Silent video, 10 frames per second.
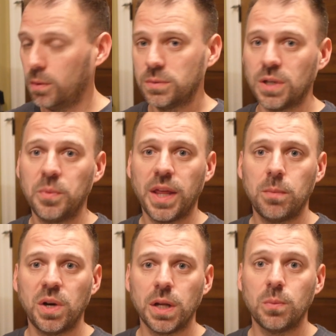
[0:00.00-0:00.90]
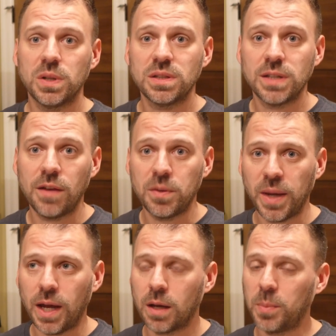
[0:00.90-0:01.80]
some of that money was saved
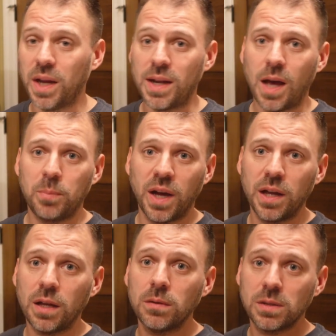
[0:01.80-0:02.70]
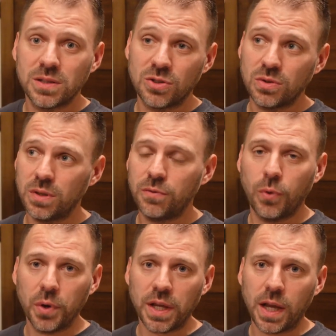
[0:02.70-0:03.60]
back by not buying essentially
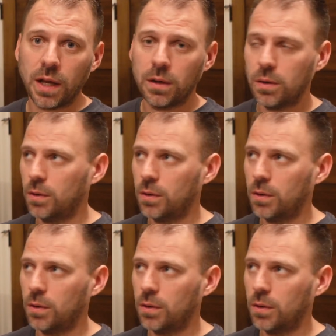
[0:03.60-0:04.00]
48